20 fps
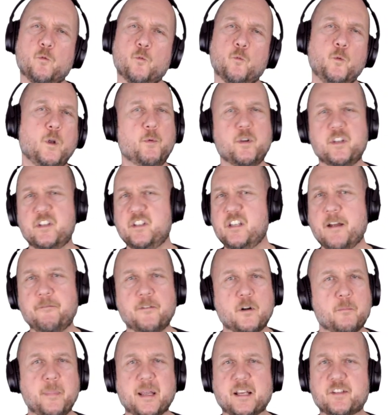we would
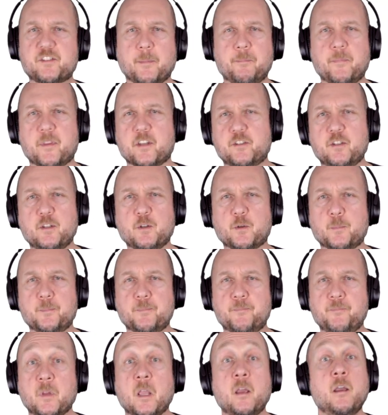never mix up the two,
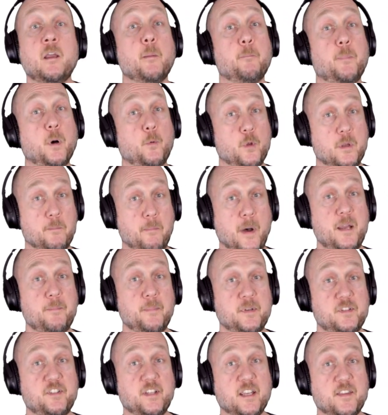but we might
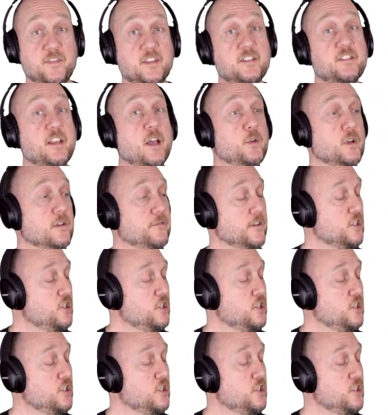mistake the sound of a